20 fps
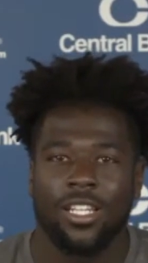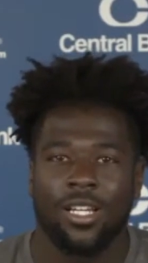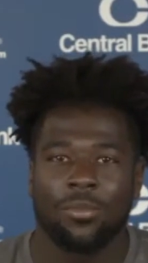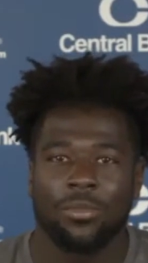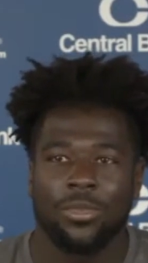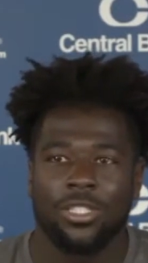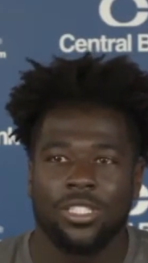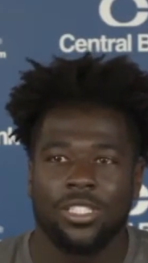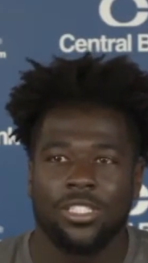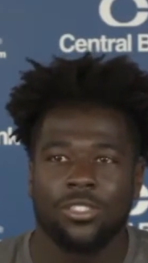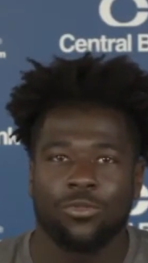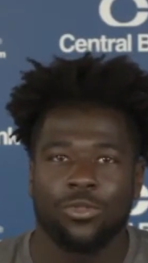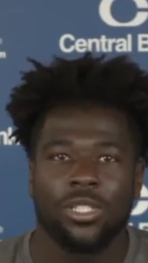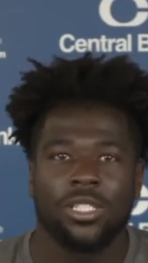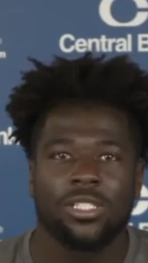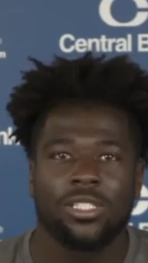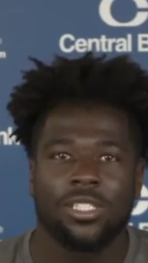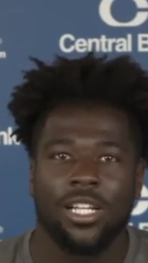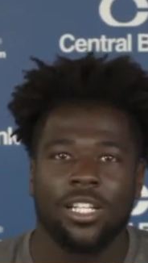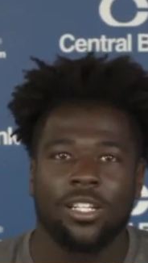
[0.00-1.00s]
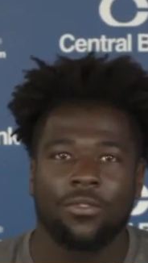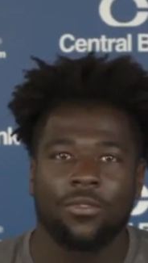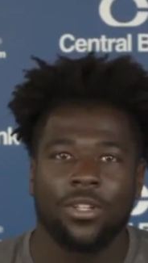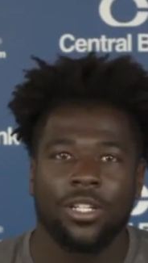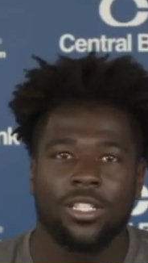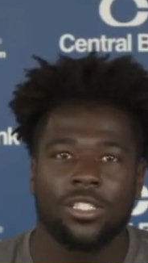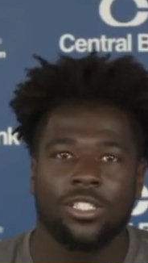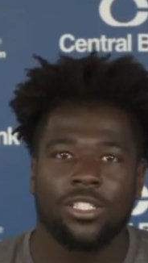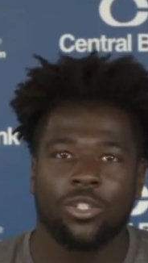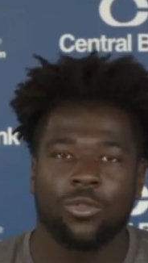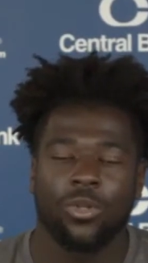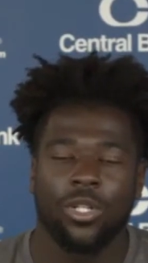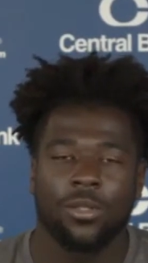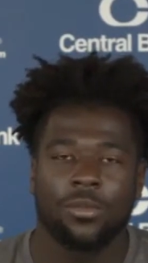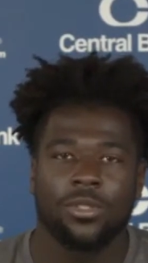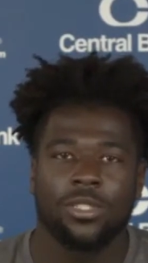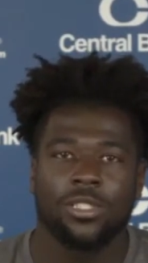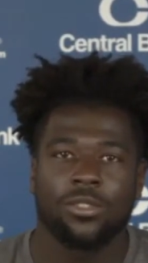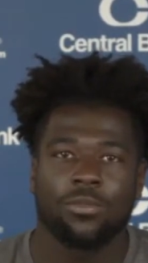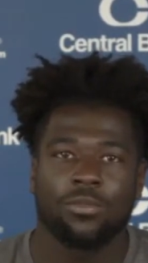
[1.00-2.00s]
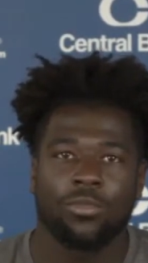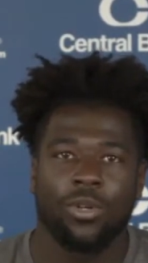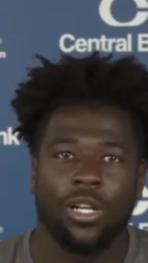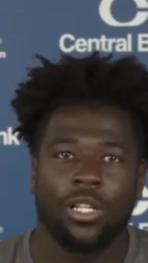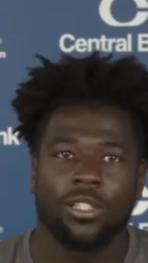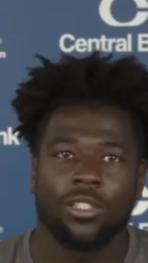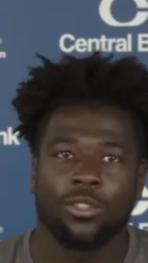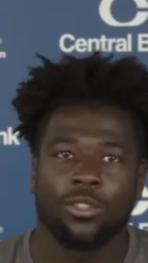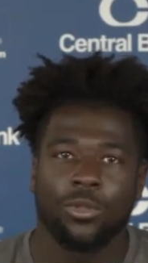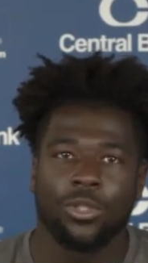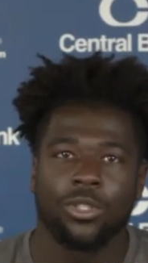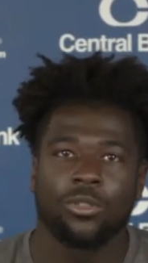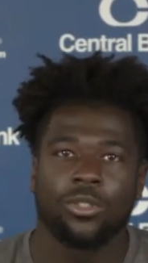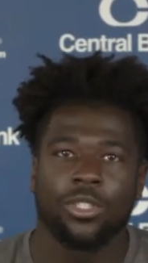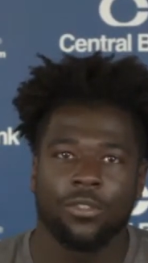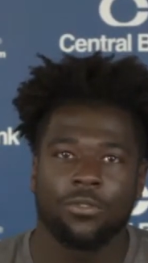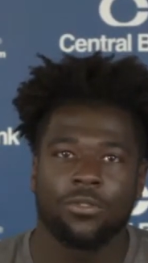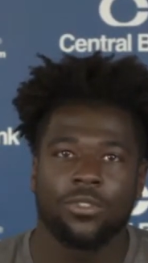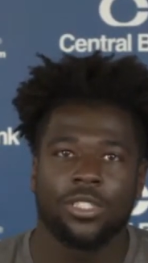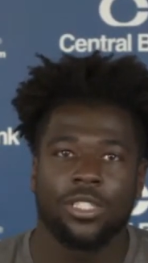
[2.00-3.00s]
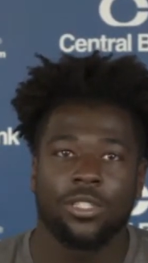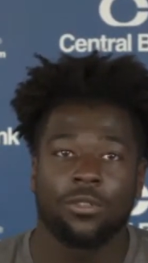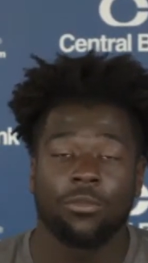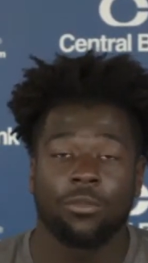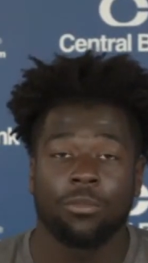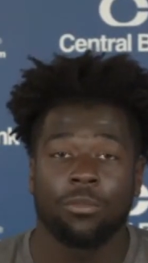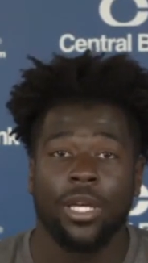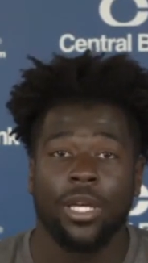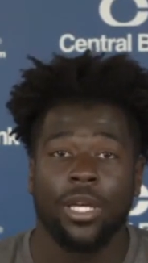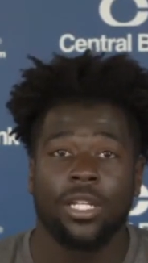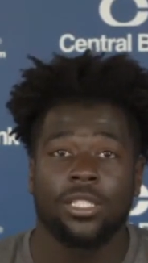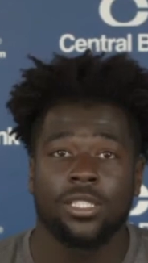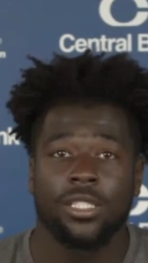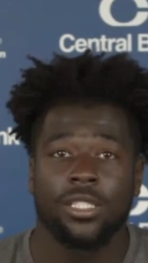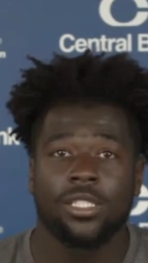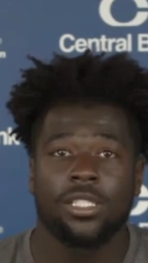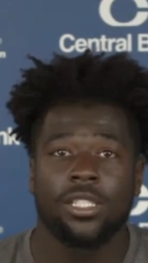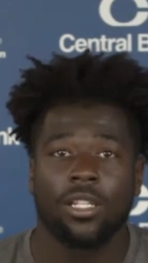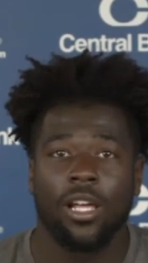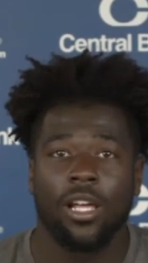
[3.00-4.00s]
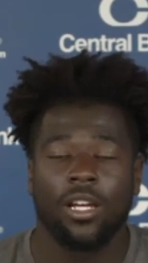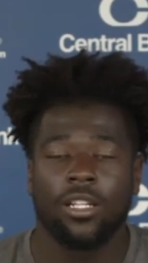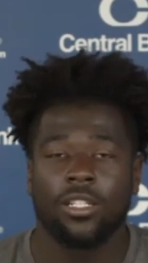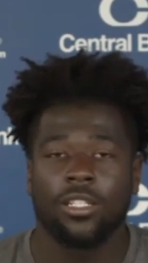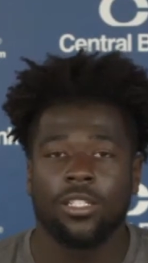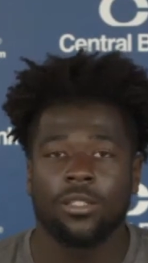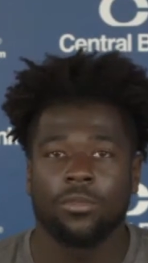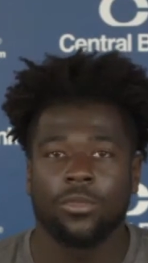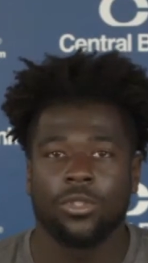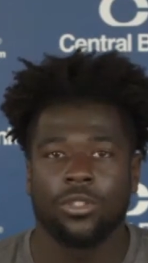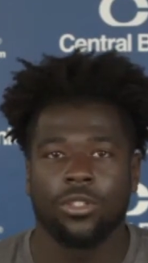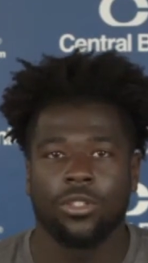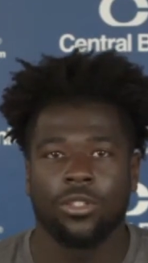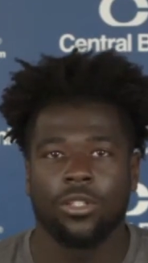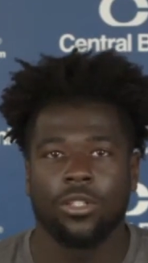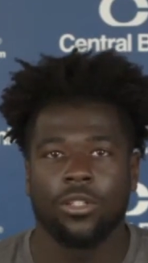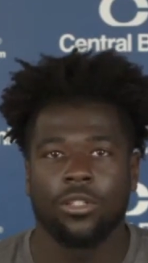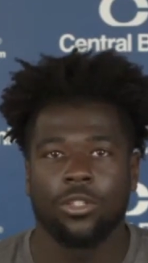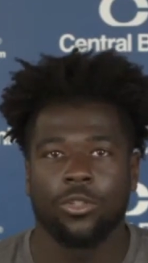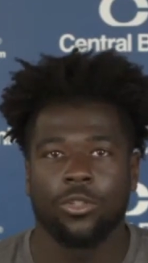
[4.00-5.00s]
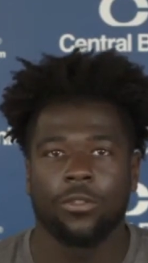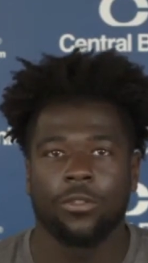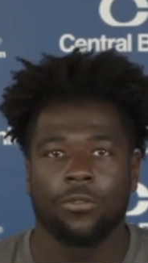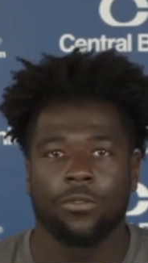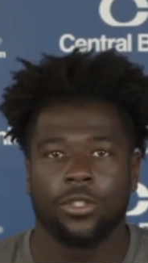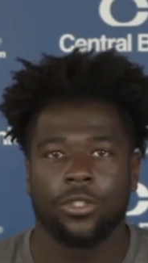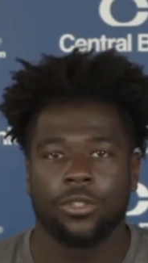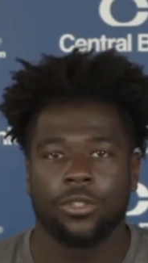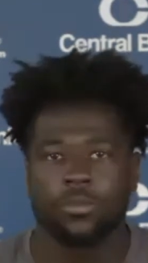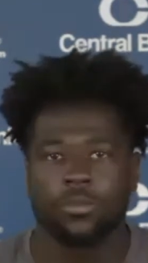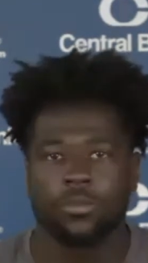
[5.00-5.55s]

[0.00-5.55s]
But just really taking advantage of the reps is probably the real difference, and paying attention, locking in during during film.